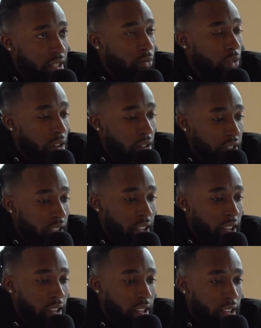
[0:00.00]
the waters
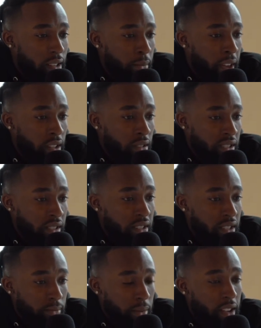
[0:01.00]
and making those
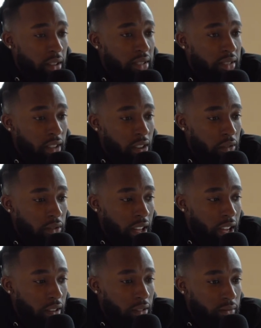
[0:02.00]
decisions by yourself,
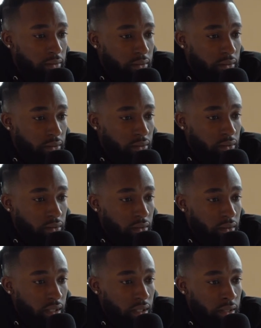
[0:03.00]
like,
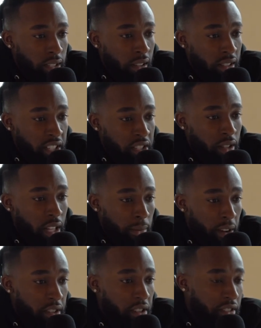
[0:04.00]
not only teach you a lot
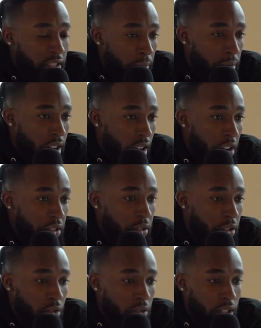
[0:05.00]
about yourself, but
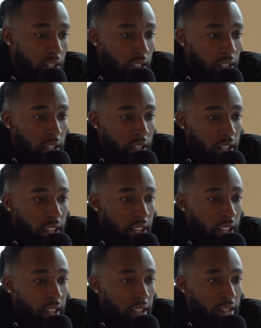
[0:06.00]
also
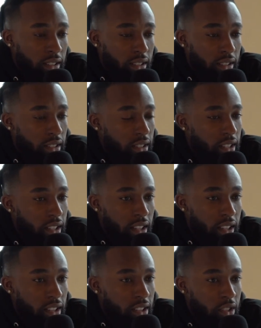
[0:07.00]

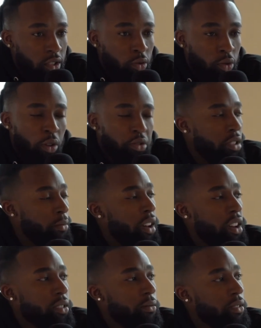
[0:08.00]
you grow so
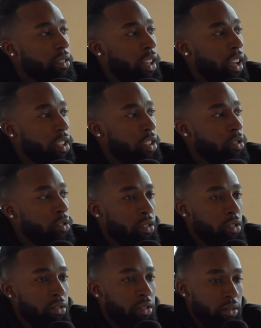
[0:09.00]
much. Like
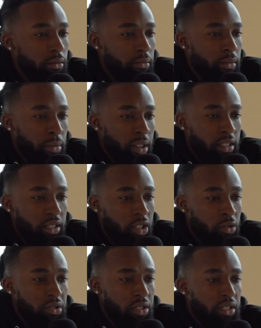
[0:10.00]
you be in
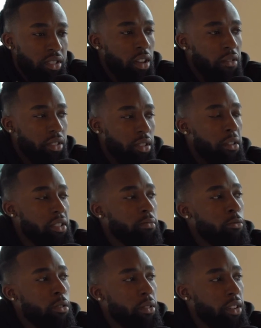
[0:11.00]
tune with yourself so much
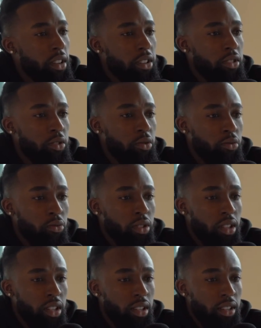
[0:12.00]
more because you
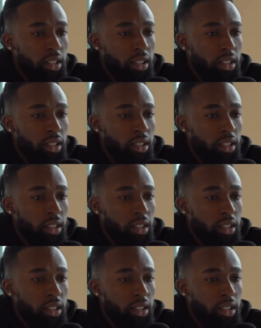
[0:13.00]
really,